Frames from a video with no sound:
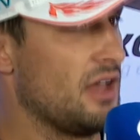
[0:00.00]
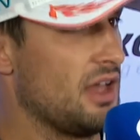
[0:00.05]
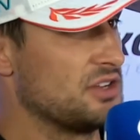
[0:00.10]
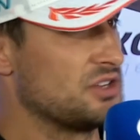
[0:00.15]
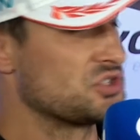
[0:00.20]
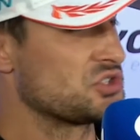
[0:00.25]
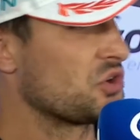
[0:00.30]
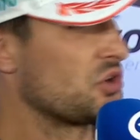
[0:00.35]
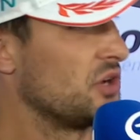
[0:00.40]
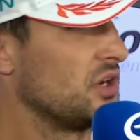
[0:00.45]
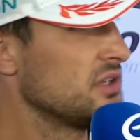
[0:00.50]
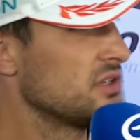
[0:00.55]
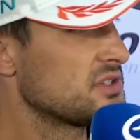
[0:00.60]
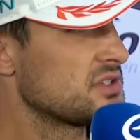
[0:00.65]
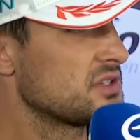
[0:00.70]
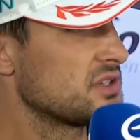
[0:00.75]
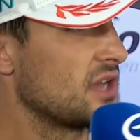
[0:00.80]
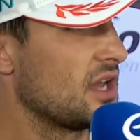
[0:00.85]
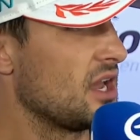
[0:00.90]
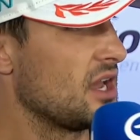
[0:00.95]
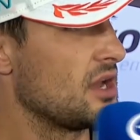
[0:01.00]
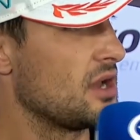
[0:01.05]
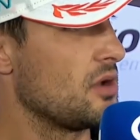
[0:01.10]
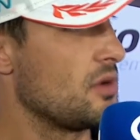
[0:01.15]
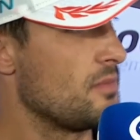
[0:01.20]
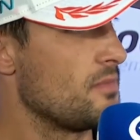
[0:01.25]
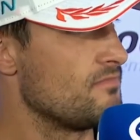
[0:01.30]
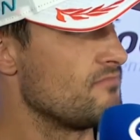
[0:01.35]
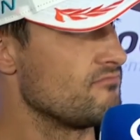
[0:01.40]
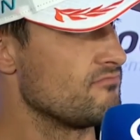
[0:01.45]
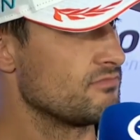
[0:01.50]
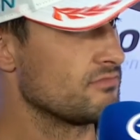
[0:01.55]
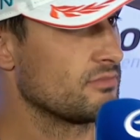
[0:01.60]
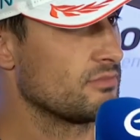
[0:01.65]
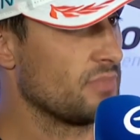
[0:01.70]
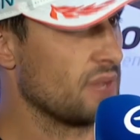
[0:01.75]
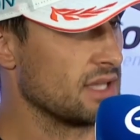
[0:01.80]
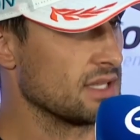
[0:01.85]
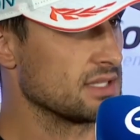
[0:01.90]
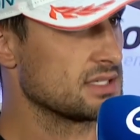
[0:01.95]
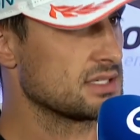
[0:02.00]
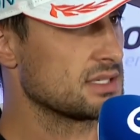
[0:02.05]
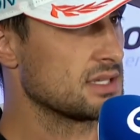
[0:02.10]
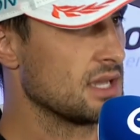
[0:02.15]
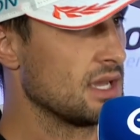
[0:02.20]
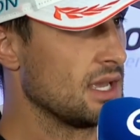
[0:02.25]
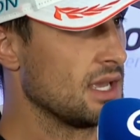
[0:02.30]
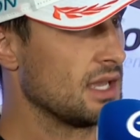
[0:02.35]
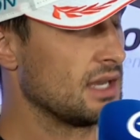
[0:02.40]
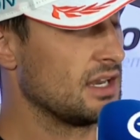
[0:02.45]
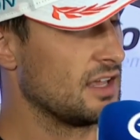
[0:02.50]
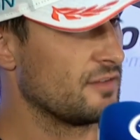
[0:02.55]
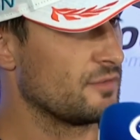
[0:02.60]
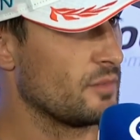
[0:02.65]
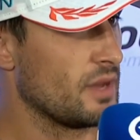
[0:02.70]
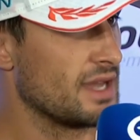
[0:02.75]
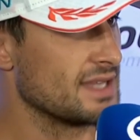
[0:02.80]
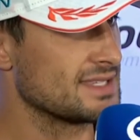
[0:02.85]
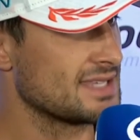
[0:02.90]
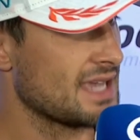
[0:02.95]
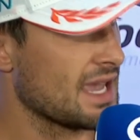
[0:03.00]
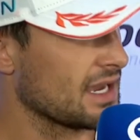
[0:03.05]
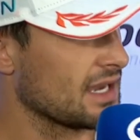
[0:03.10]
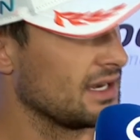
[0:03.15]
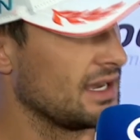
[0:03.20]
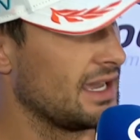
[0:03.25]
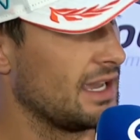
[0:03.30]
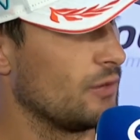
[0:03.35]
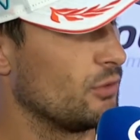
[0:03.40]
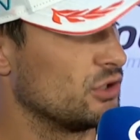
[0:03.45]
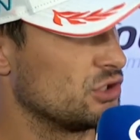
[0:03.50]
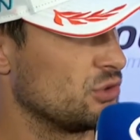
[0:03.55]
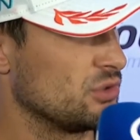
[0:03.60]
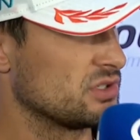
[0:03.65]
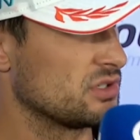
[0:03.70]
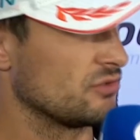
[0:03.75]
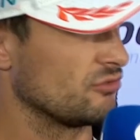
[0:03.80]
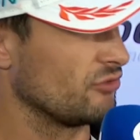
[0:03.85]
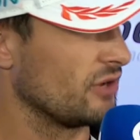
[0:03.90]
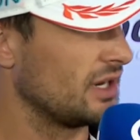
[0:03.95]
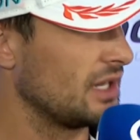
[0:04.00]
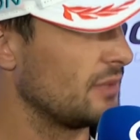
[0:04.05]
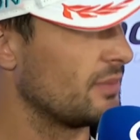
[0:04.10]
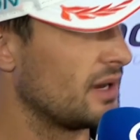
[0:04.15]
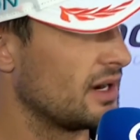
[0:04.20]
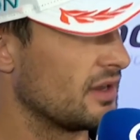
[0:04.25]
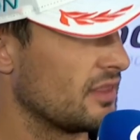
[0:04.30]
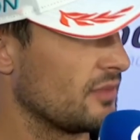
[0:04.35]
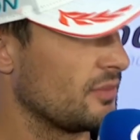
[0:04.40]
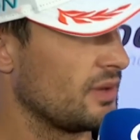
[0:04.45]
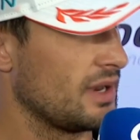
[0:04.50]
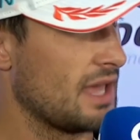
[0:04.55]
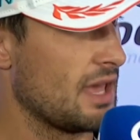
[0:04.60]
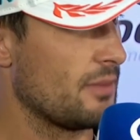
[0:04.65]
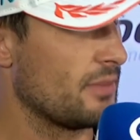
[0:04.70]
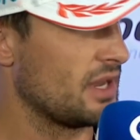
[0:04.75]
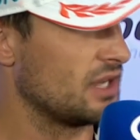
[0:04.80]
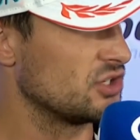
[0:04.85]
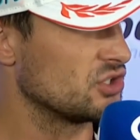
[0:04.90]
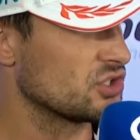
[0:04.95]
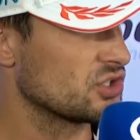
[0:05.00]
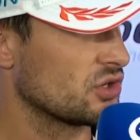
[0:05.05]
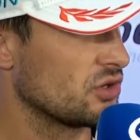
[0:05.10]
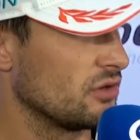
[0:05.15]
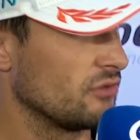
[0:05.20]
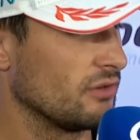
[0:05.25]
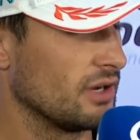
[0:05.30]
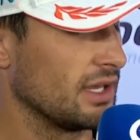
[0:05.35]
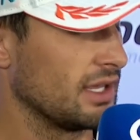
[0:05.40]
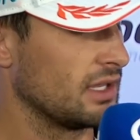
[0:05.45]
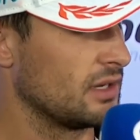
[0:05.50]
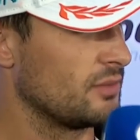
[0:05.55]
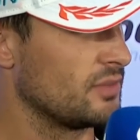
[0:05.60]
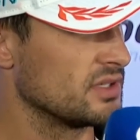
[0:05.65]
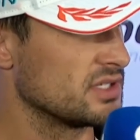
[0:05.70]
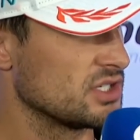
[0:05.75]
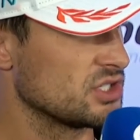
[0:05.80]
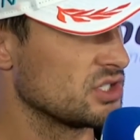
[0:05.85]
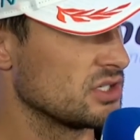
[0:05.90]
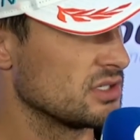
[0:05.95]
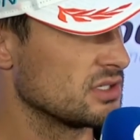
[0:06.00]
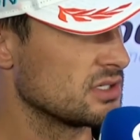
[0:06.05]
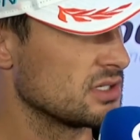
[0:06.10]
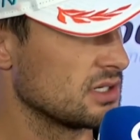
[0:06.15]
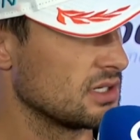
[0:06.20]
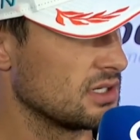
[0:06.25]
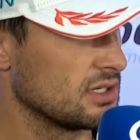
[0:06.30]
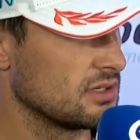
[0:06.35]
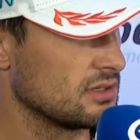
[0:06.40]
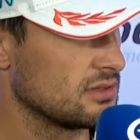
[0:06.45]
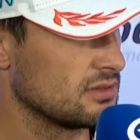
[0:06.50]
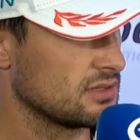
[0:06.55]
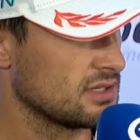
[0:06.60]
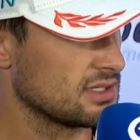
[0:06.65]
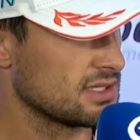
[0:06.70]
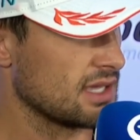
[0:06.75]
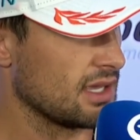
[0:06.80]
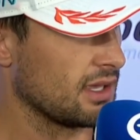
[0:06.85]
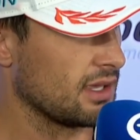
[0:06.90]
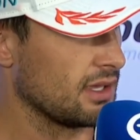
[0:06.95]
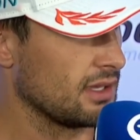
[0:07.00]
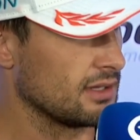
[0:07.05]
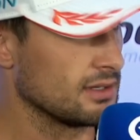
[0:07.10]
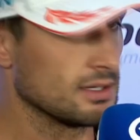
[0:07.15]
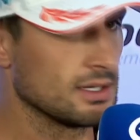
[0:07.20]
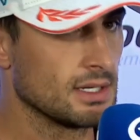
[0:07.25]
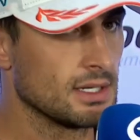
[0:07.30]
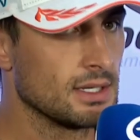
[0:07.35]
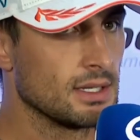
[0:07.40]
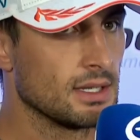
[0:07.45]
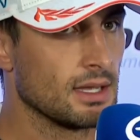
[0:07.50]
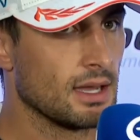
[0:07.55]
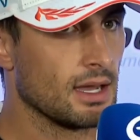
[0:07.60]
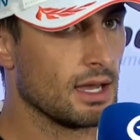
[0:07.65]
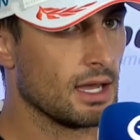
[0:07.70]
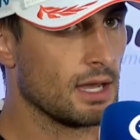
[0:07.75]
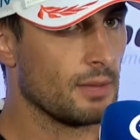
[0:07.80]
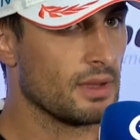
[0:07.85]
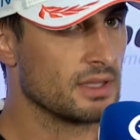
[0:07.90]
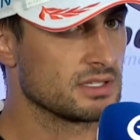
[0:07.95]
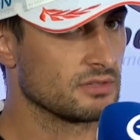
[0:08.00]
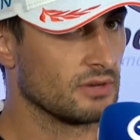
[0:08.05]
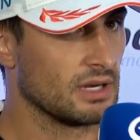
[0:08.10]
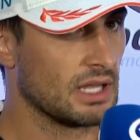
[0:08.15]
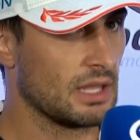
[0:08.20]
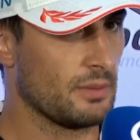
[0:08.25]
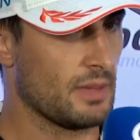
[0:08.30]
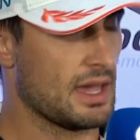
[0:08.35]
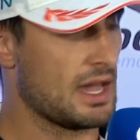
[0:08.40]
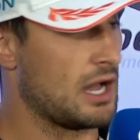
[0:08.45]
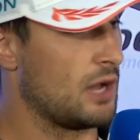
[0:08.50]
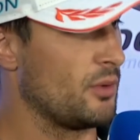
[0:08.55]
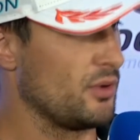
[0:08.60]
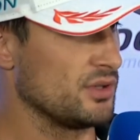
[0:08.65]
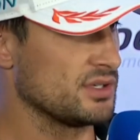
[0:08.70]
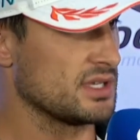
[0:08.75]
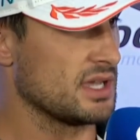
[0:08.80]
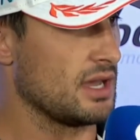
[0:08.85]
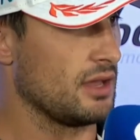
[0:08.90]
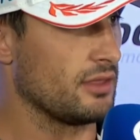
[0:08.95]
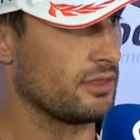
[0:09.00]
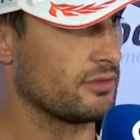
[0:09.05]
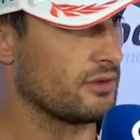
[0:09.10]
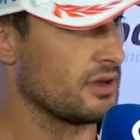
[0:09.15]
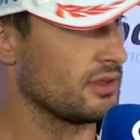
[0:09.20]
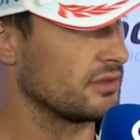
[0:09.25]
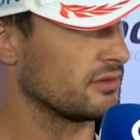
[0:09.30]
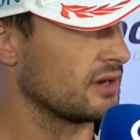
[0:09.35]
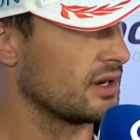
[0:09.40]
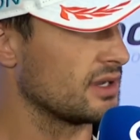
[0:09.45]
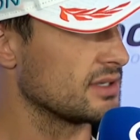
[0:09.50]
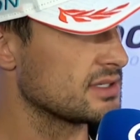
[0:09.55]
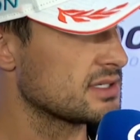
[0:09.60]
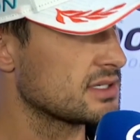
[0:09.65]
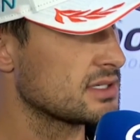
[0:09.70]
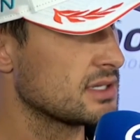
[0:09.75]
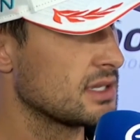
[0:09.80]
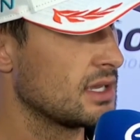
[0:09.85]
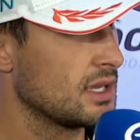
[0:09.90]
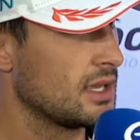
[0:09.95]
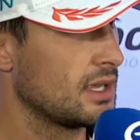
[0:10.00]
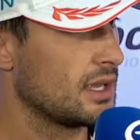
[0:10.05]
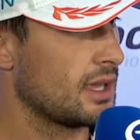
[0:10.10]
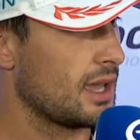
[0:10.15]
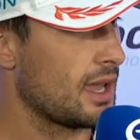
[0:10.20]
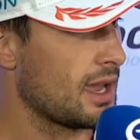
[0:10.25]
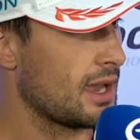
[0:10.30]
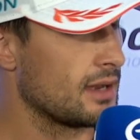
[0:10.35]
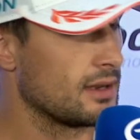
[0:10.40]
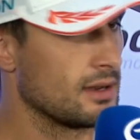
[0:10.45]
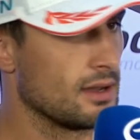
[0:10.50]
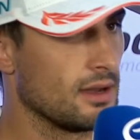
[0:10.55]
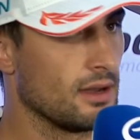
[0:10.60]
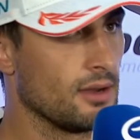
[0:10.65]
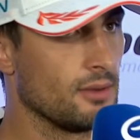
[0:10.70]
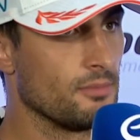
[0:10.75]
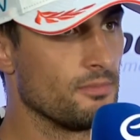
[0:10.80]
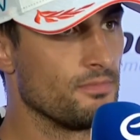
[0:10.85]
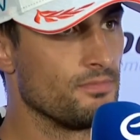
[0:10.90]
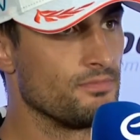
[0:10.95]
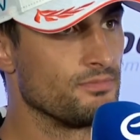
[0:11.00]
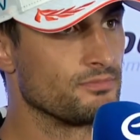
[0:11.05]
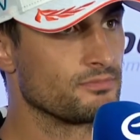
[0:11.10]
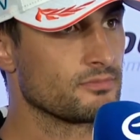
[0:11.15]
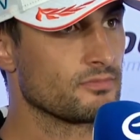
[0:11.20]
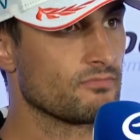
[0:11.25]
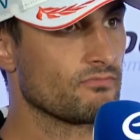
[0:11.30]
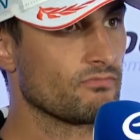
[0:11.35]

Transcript: just couldn't. But left my attack late, which wasn't really part of the plan, but I just couldn't really get in a position to take it. Had to really get my elbows out throughout the race, and